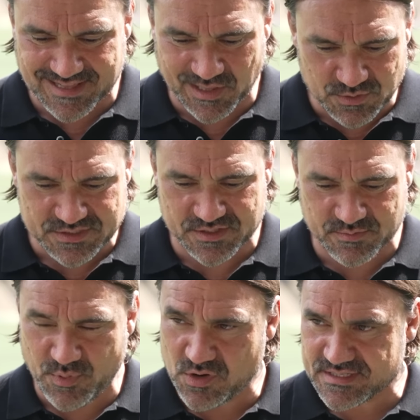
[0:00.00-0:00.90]
close to the
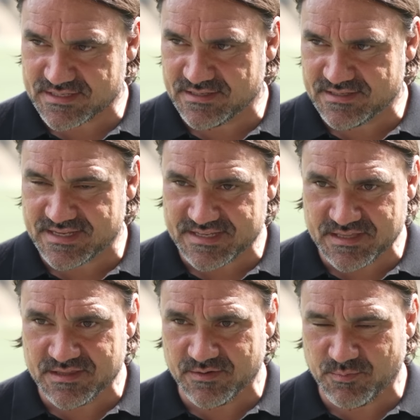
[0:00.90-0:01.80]
box and
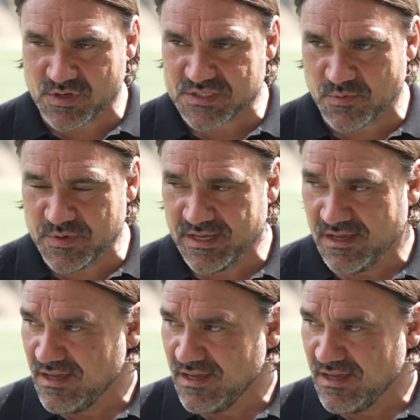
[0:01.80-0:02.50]
in the box when we